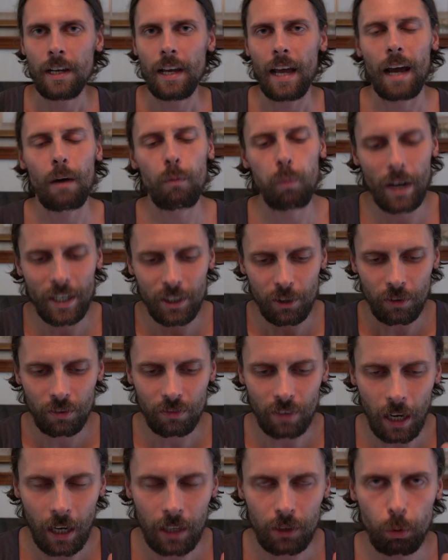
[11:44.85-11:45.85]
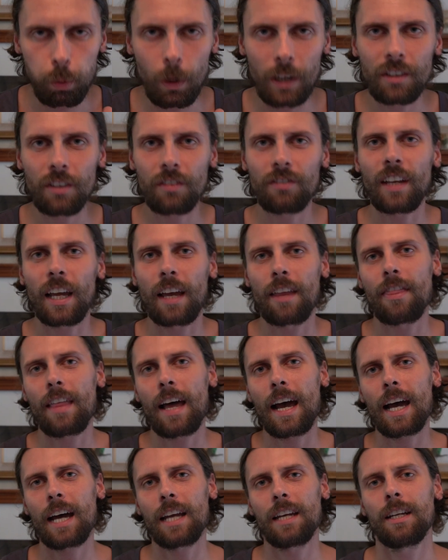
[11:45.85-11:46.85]
And when you start to understand
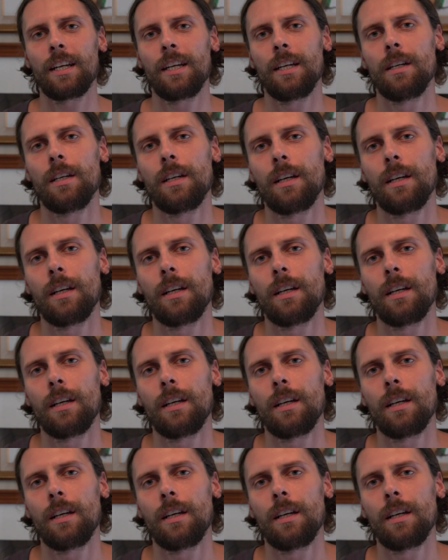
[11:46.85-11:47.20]
that,